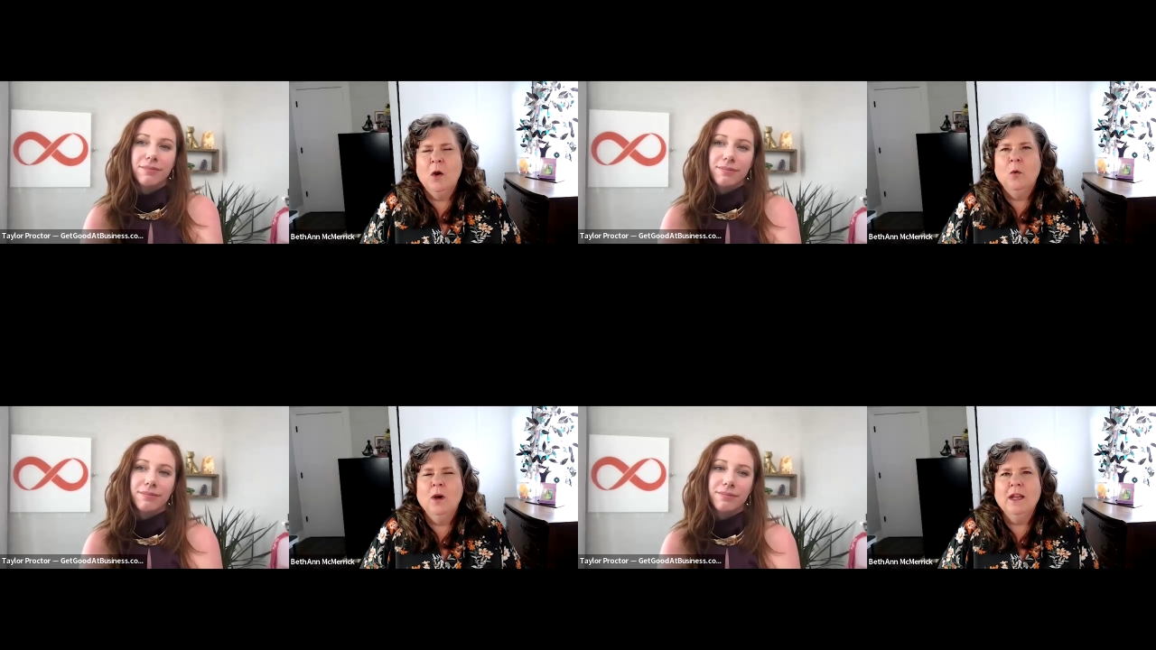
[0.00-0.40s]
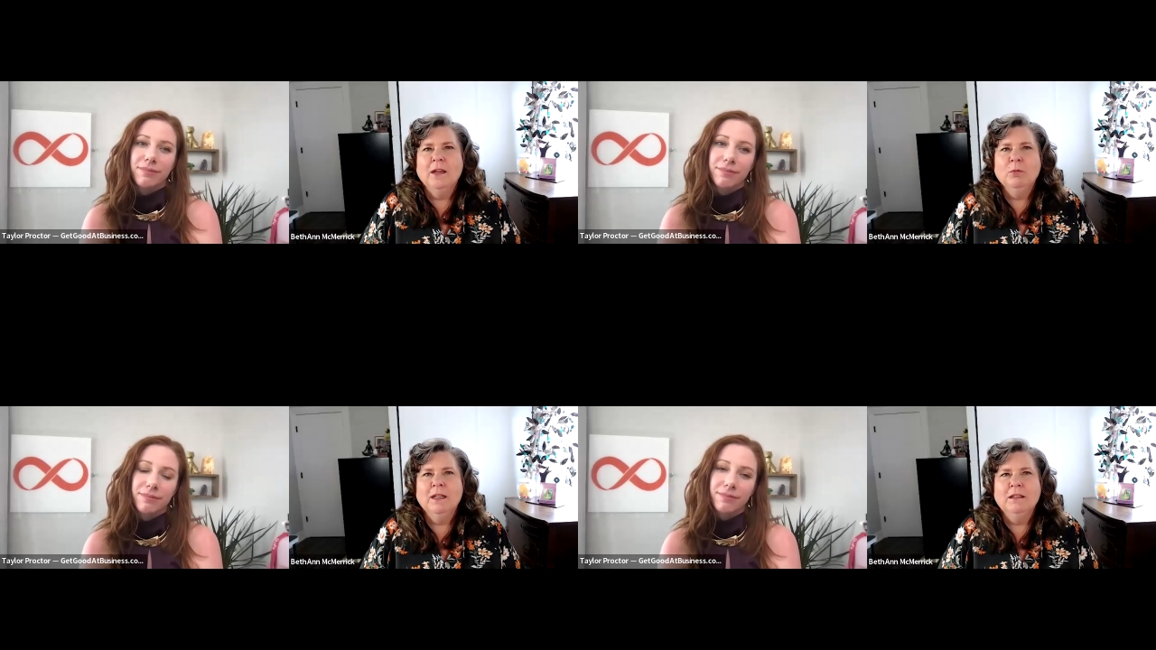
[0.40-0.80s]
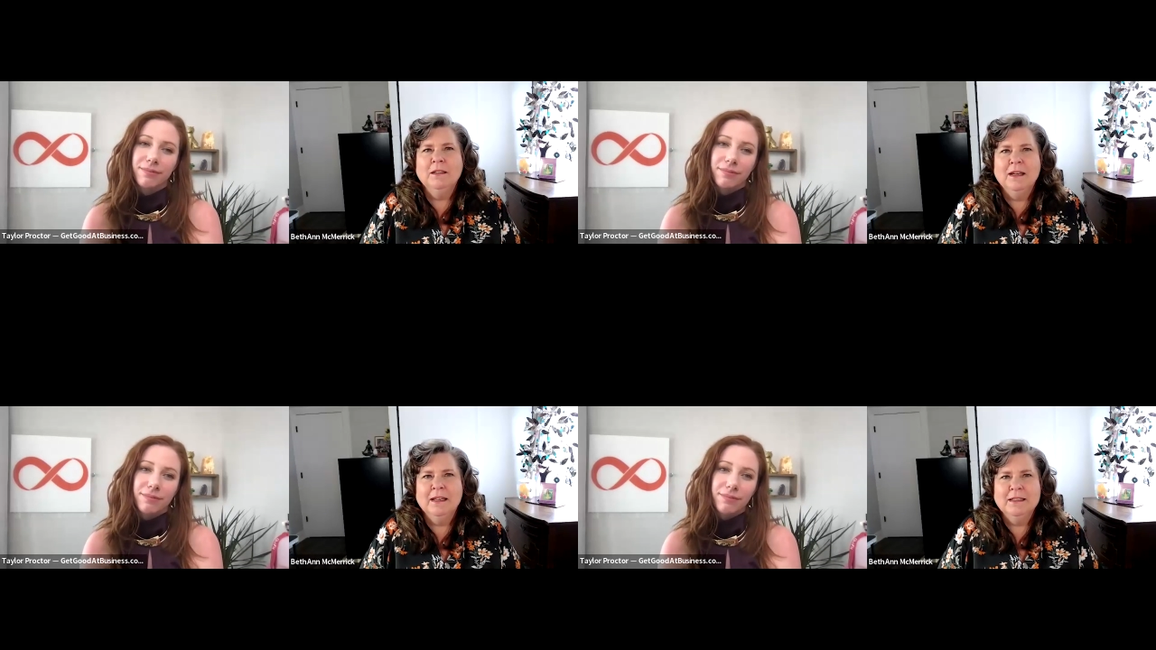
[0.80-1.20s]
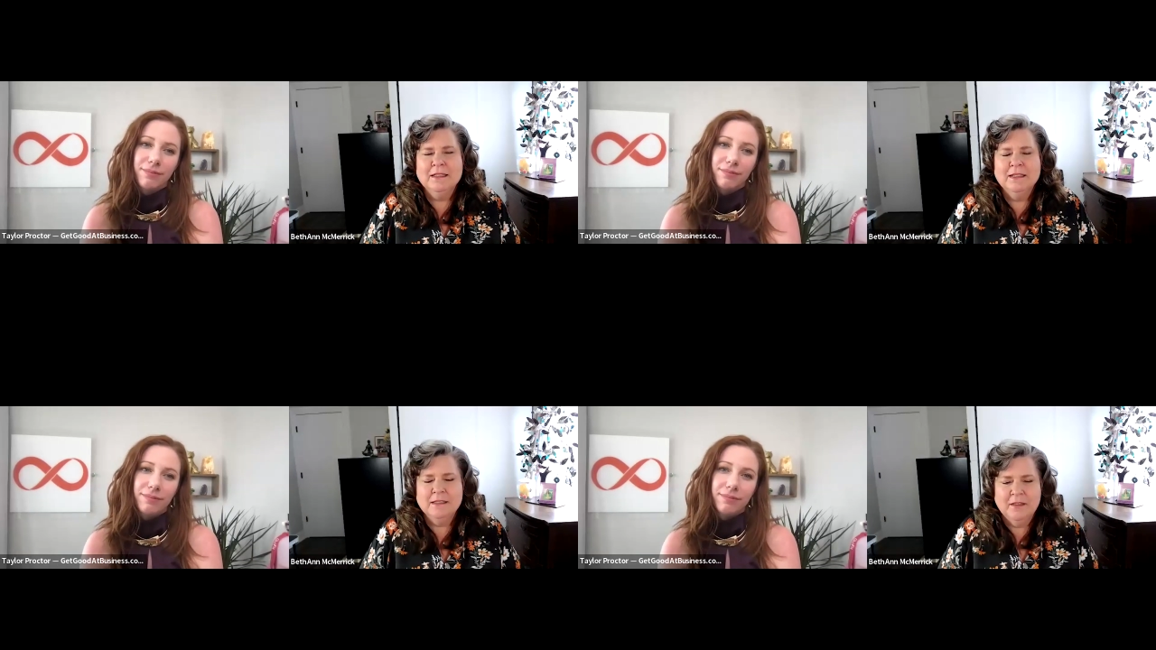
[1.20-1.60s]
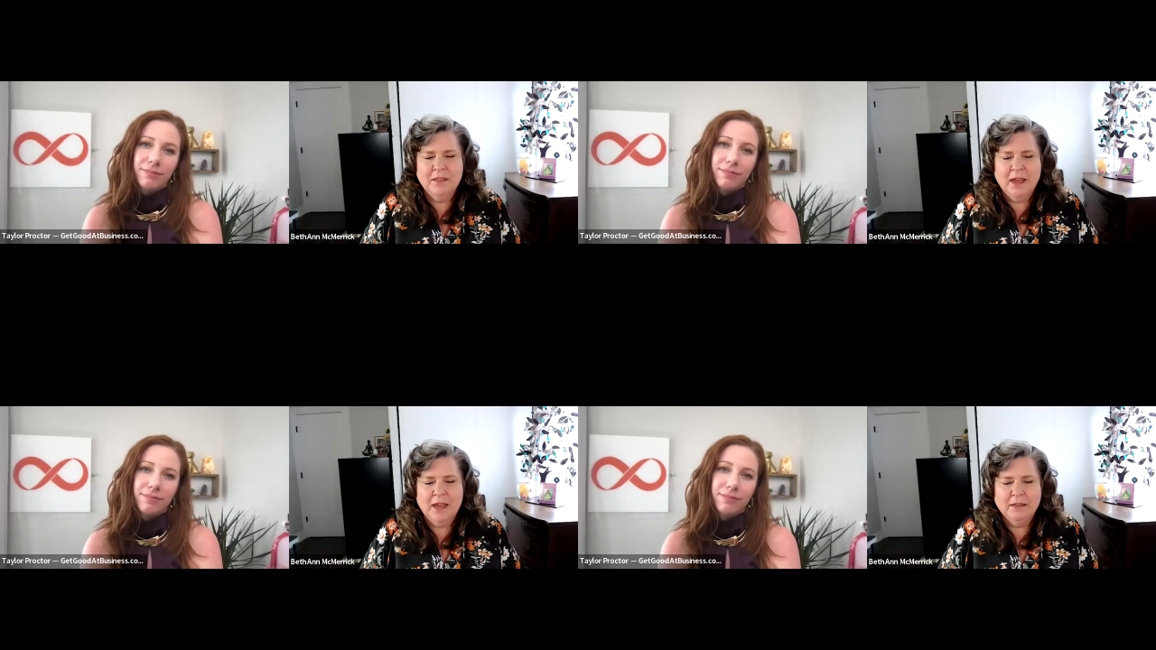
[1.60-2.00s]
Speaker 1: what I realized is
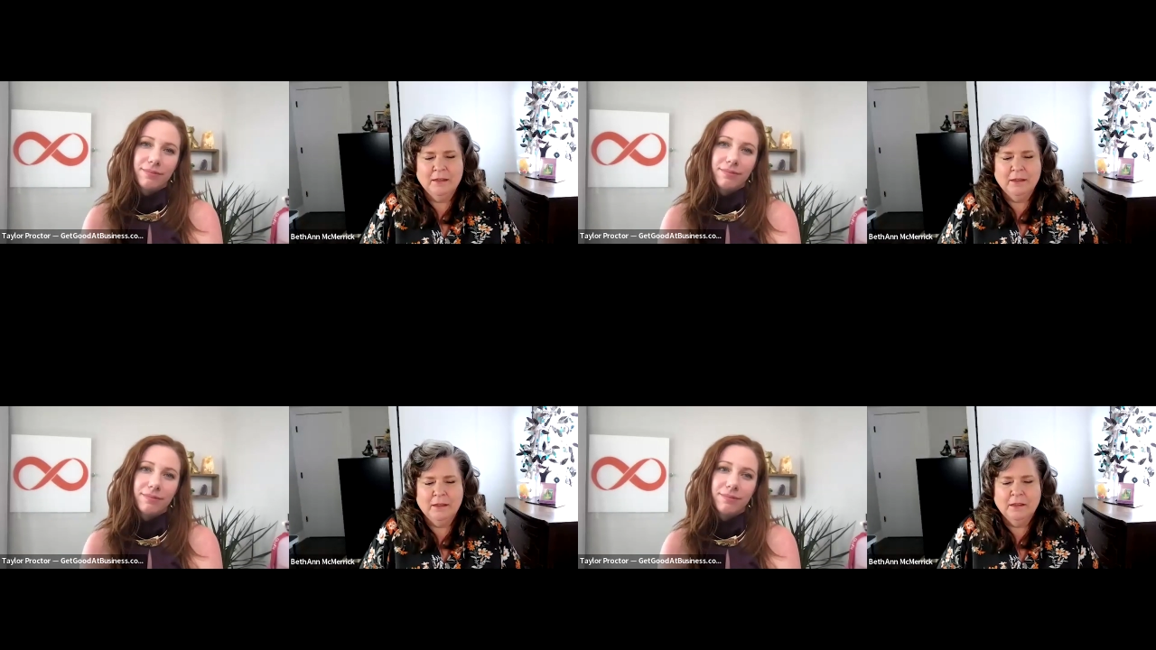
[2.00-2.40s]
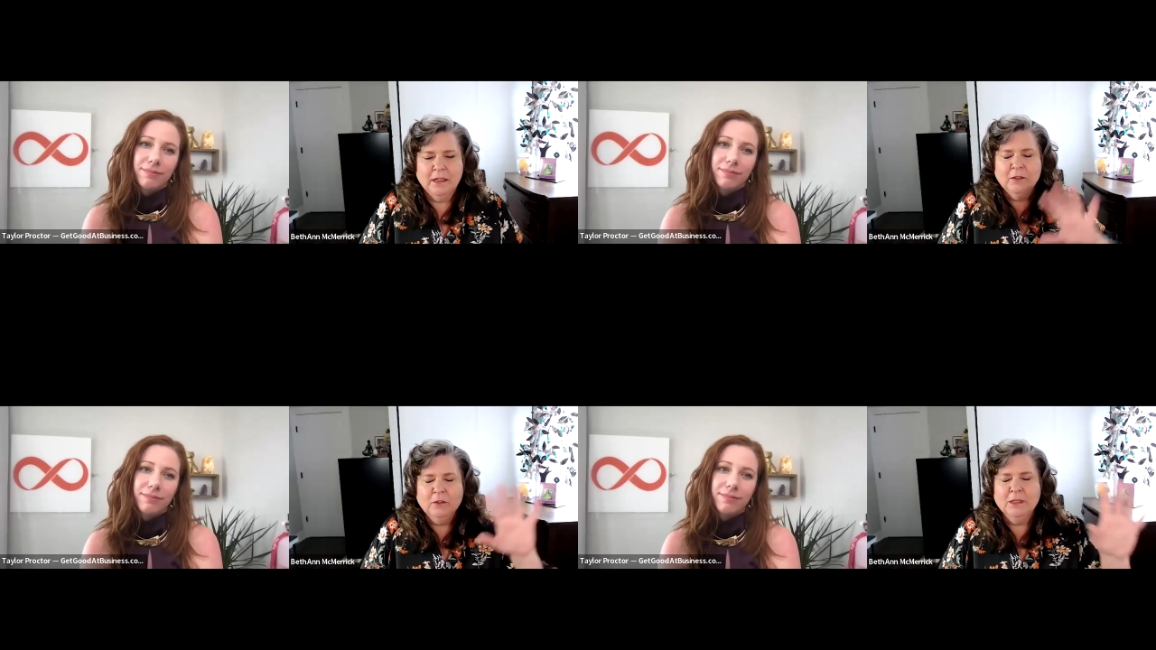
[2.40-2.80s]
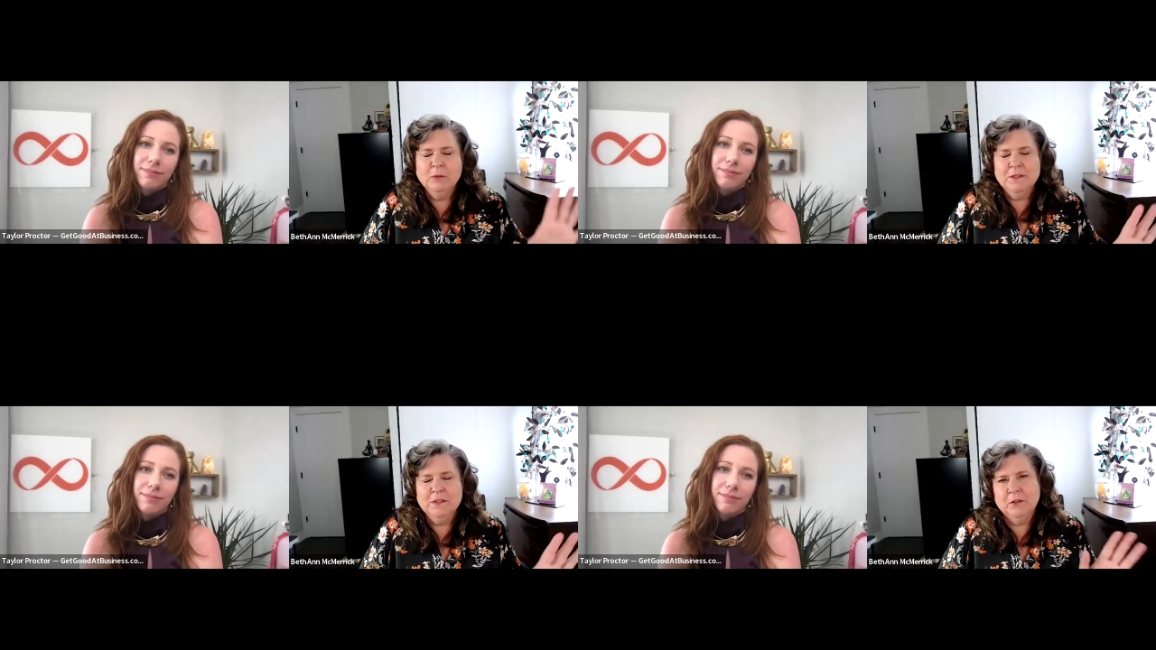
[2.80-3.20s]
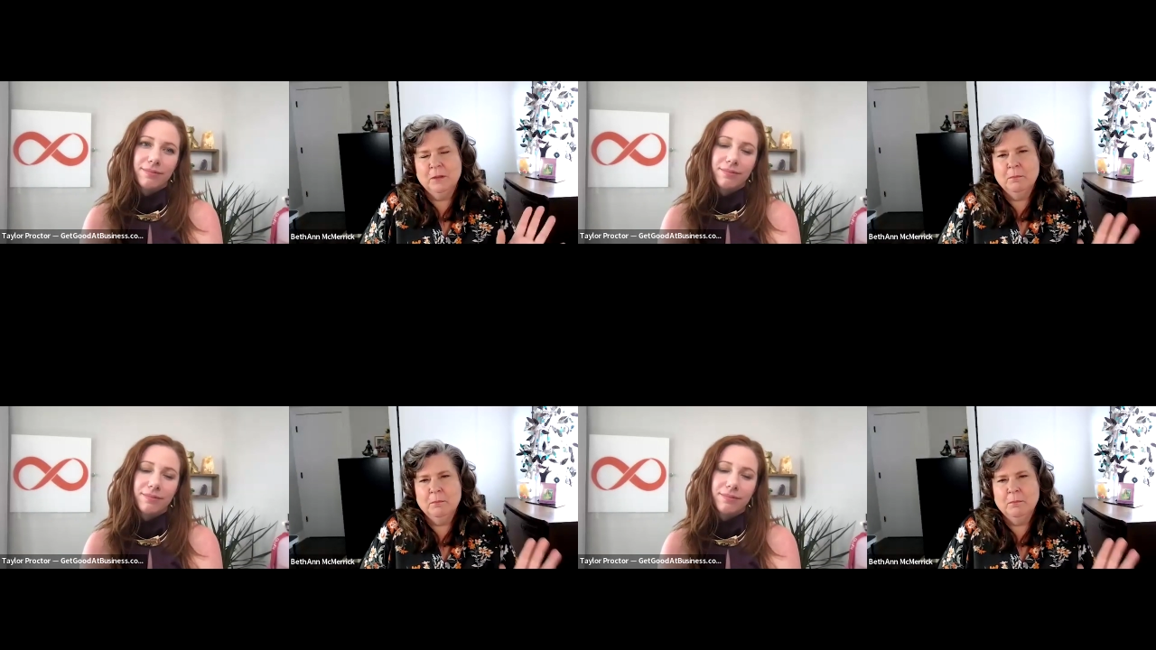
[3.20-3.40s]
that not only was there an